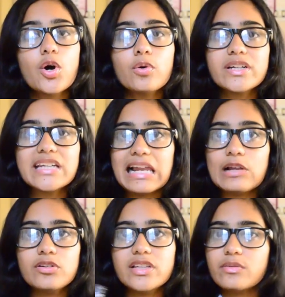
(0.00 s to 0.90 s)
over
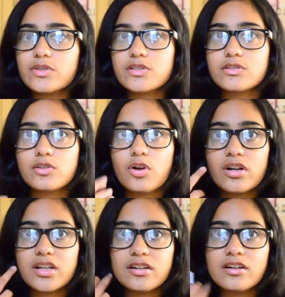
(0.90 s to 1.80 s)
yellow there was
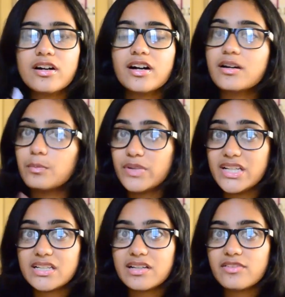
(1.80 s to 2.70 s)
not a
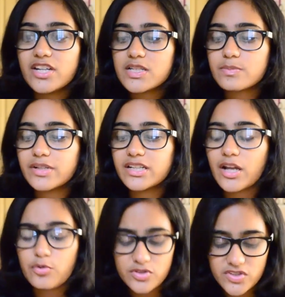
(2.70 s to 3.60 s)
complete coverage, but I
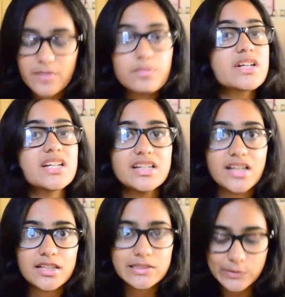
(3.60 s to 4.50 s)
would say pretty
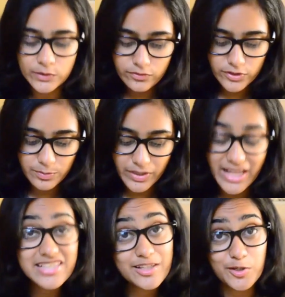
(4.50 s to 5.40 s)
darn good for the
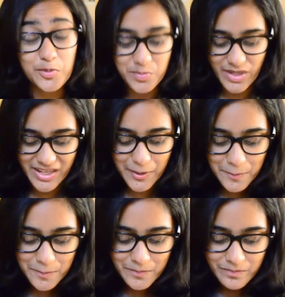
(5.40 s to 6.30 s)
price that you're paying.
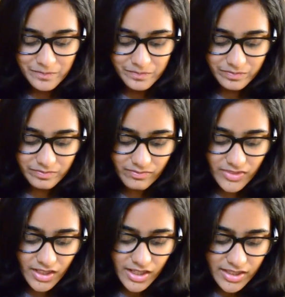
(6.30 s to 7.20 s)

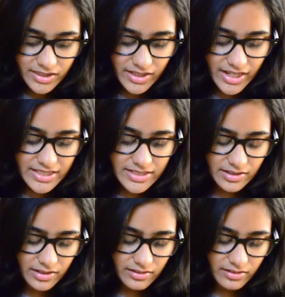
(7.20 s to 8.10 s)
The next
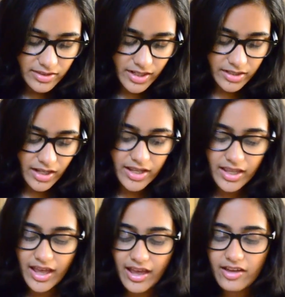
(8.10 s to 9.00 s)
color that I
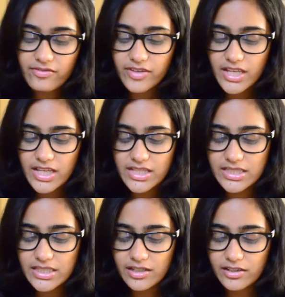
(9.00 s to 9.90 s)
have is
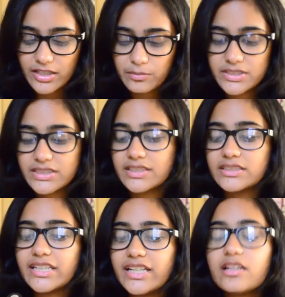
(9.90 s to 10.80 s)
number
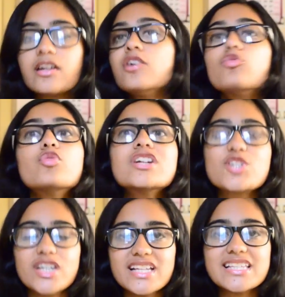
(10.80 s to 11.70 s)
13,
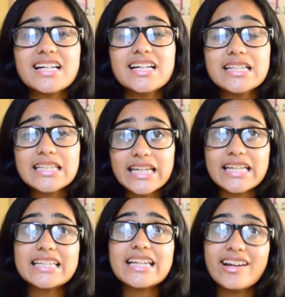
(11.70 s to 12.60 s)
which is
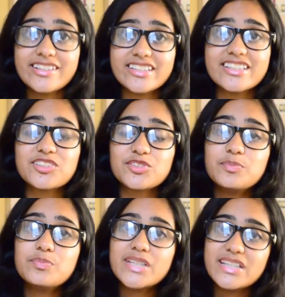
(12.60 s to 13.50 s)
again identical to the
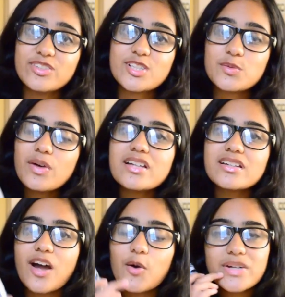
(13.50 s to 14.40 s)
previous one.
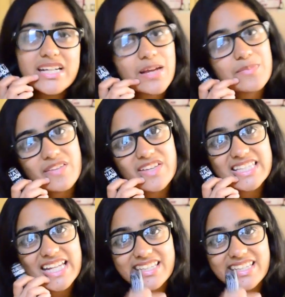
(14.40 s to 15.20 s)
How many times have I said